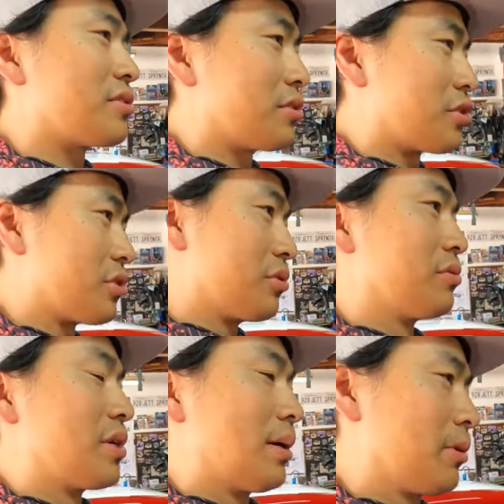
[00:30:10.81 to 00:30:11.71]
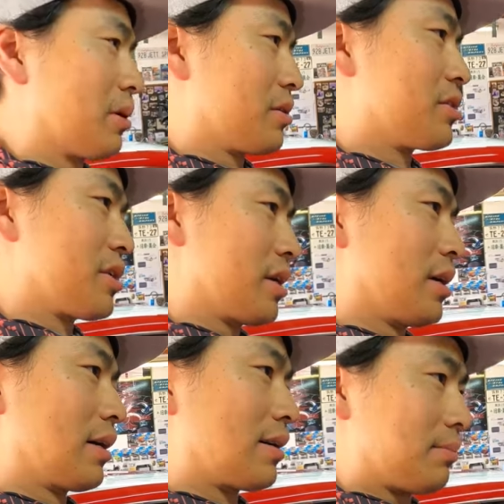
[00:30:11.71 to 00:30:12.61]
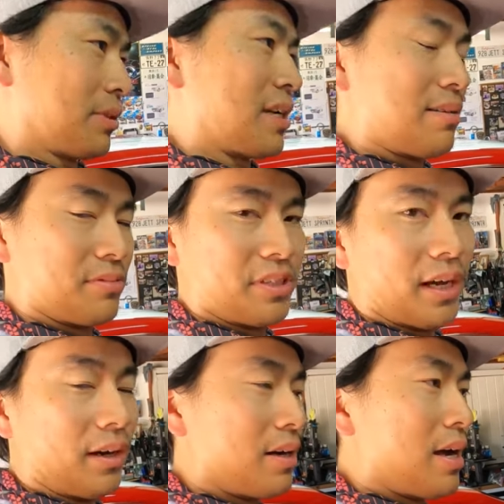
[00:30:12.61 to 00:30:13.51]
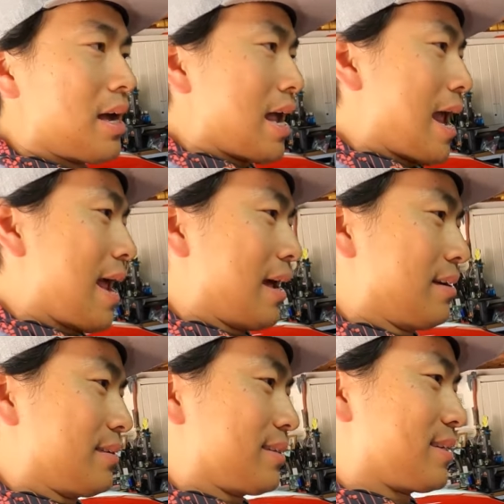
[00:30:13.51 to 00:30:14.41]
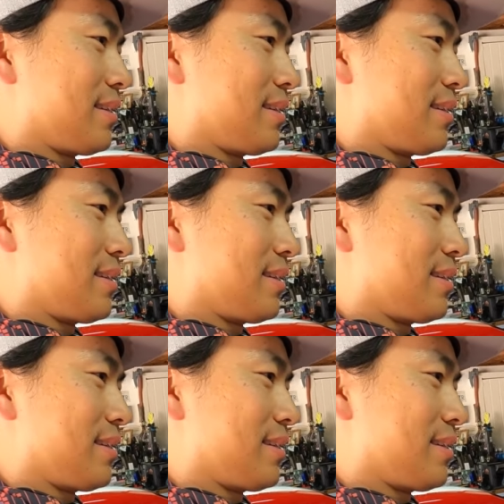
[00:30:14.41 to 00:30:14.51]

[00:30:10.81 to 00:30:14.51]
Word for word: to shoot WRC a couple times now, and